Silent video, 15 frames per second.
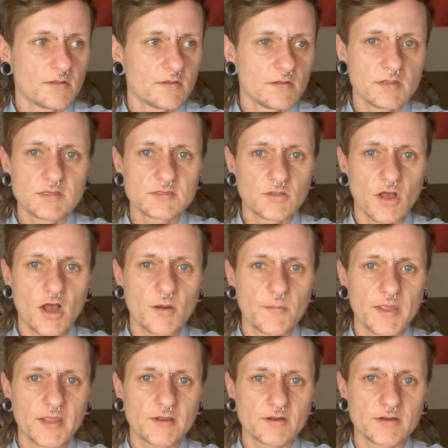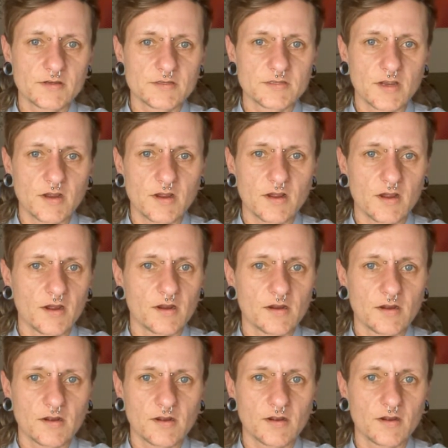lawmakers
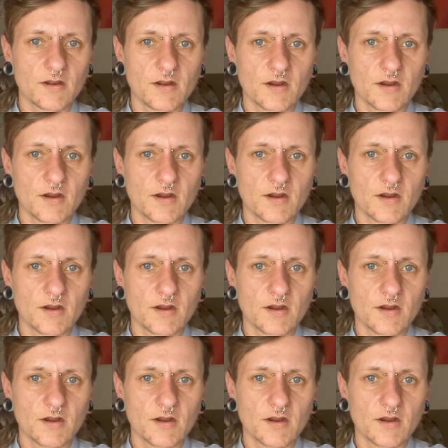are